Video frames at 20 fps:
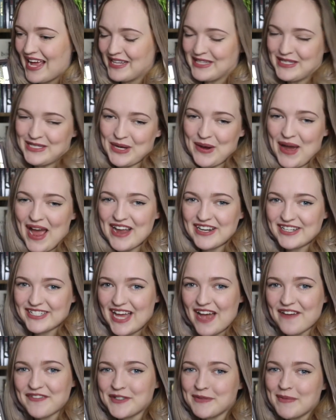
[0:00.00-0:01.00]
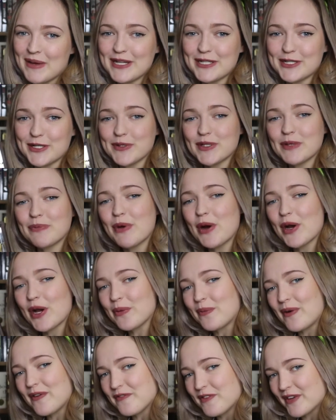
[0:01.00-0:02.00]
And so I just have to make do with a
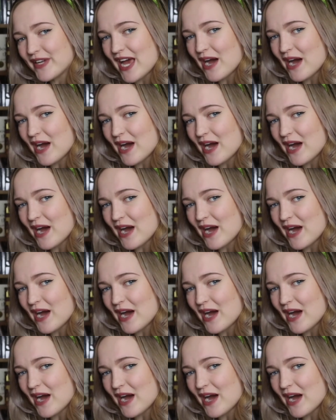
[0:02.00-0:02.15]
broken one for